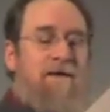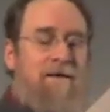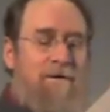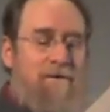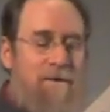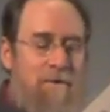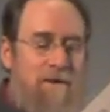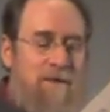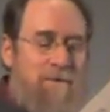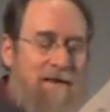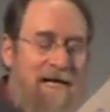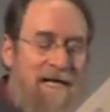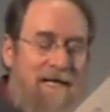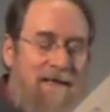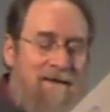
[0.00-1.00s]
theory to
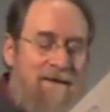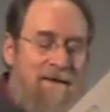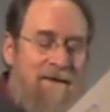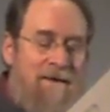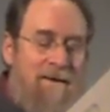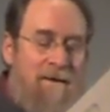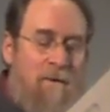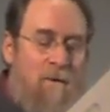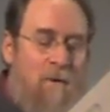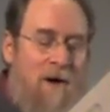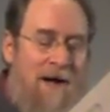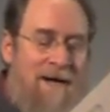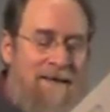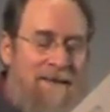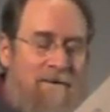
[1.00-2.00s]
explain
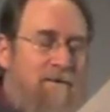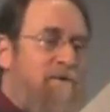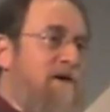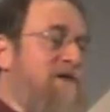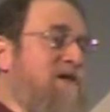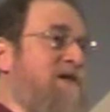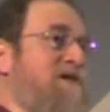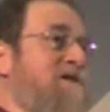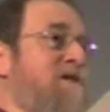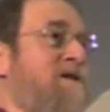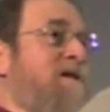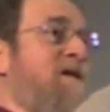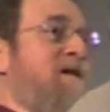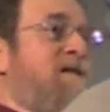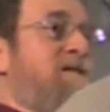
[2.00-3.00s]
why intervention
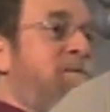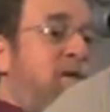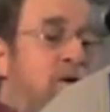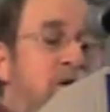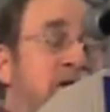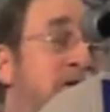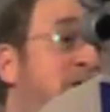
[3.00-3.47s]
isn't going to